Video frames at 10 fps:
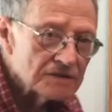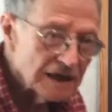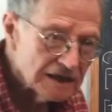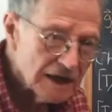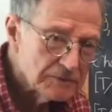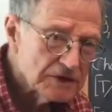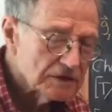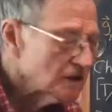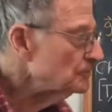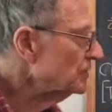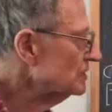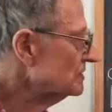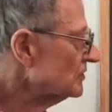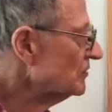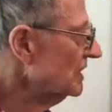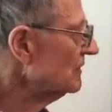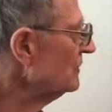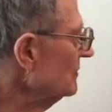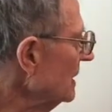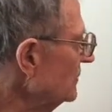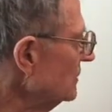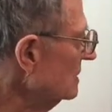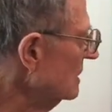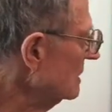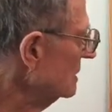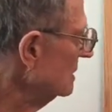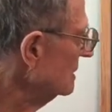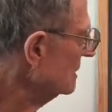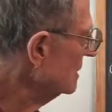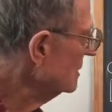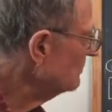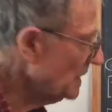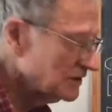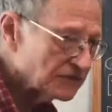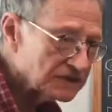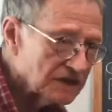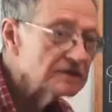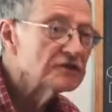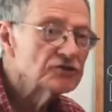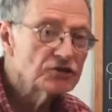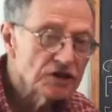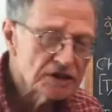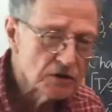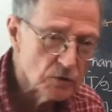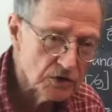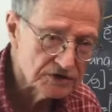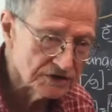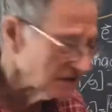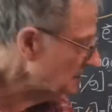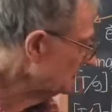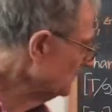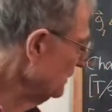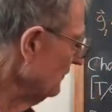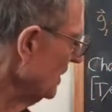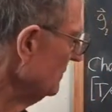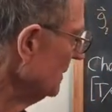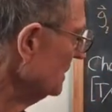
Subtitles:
Then I'm going to compute the transformation matrix in the G coordinate system defined